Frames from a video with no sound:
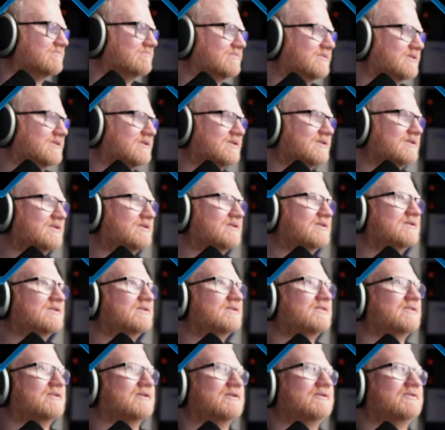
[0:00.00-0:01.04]
and
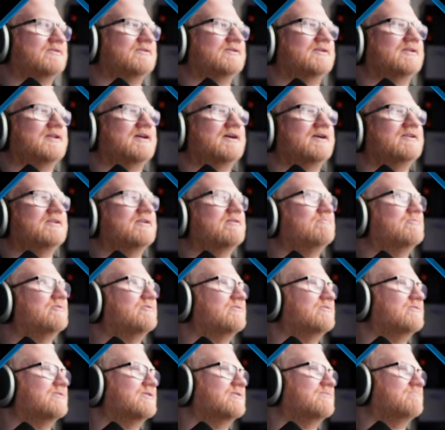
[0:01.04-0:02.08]
the current line
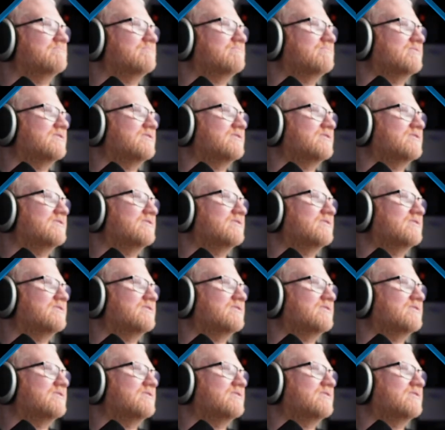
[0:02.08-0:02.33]
number and